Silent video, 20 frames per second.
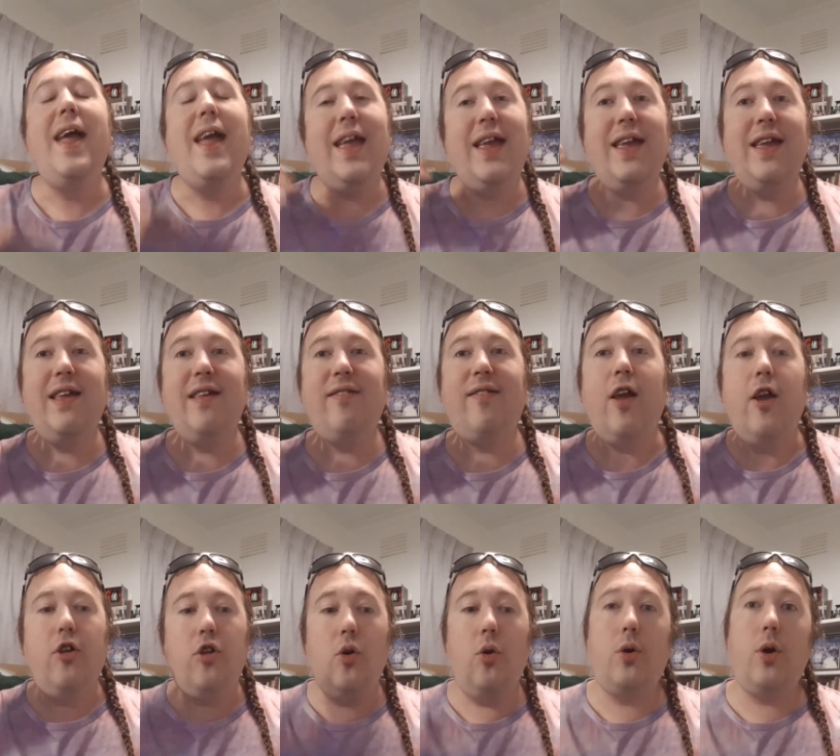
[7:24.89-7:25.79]
is
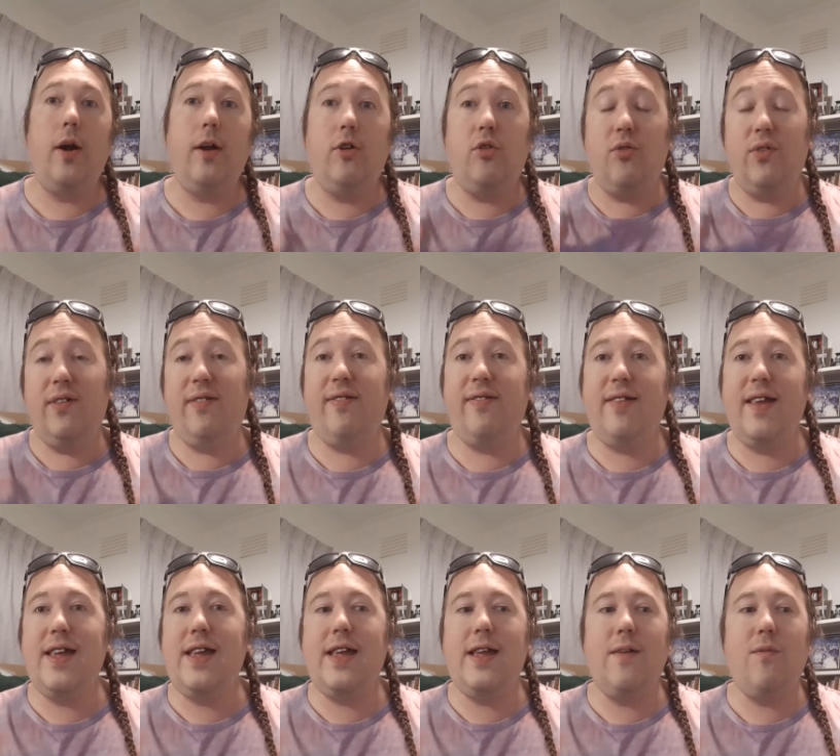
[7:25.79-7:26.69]
you're going to
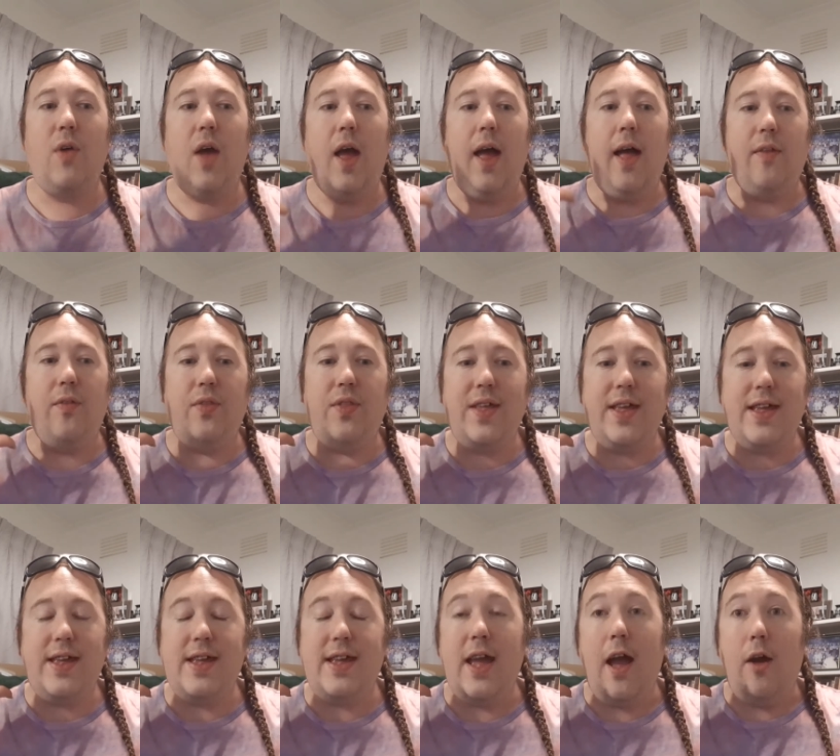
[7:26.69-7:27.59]
receive
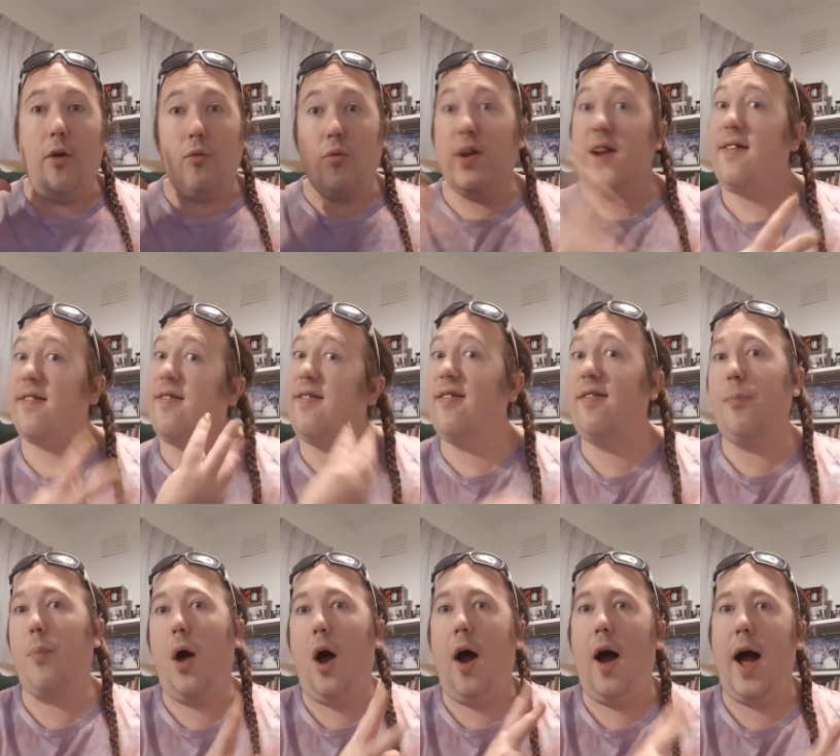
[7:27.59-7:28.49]
the reasons
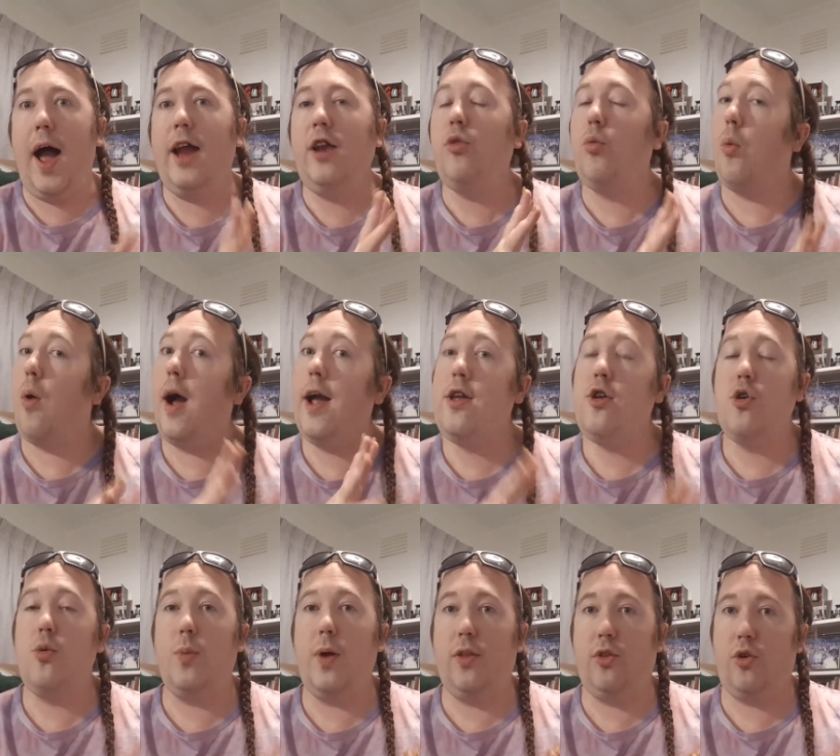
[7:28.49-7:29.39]
behind why
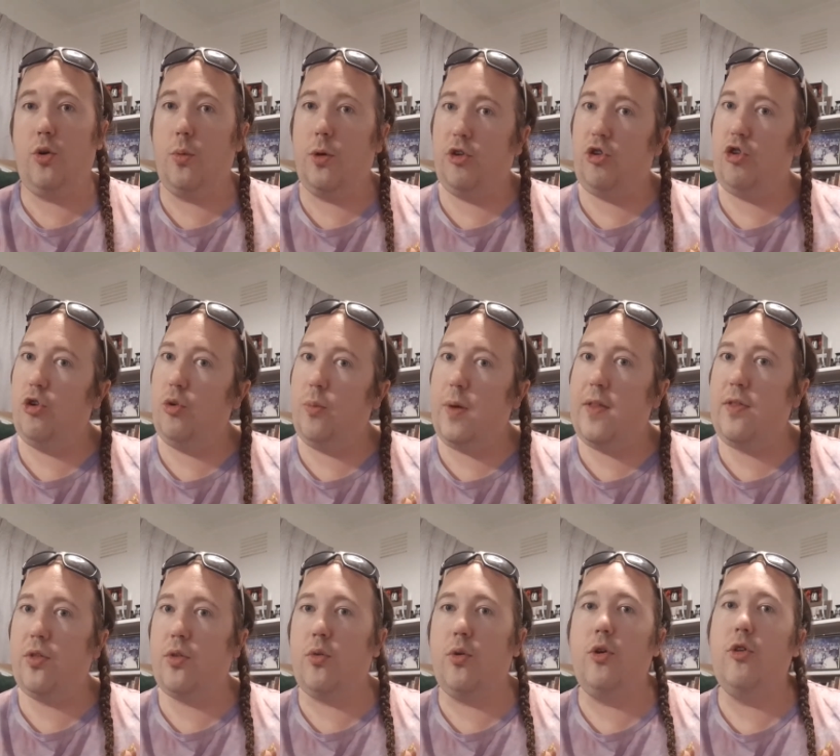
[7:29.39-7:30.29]
you went through what you
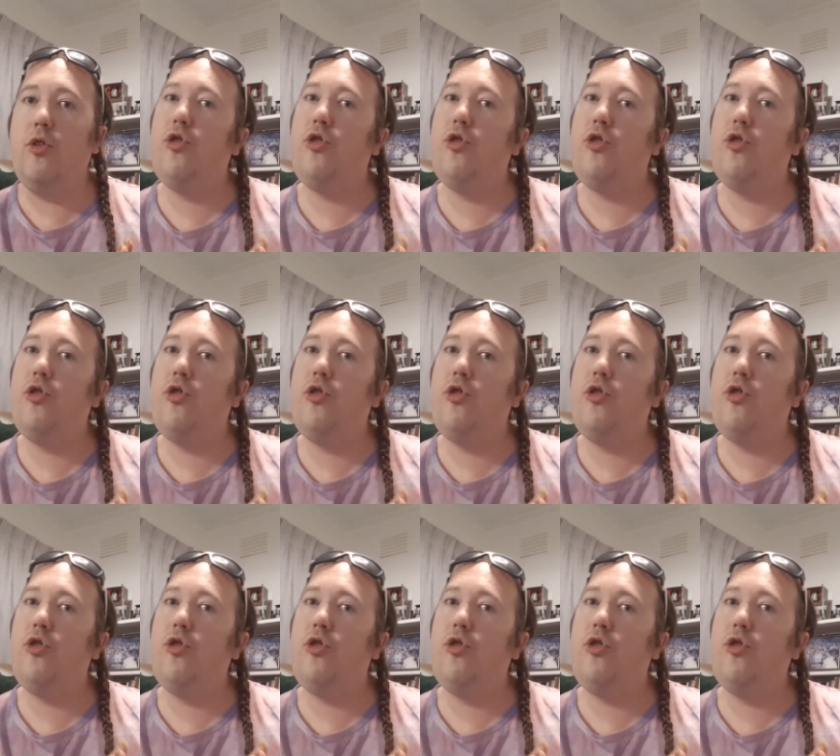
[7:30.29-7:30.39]
went through.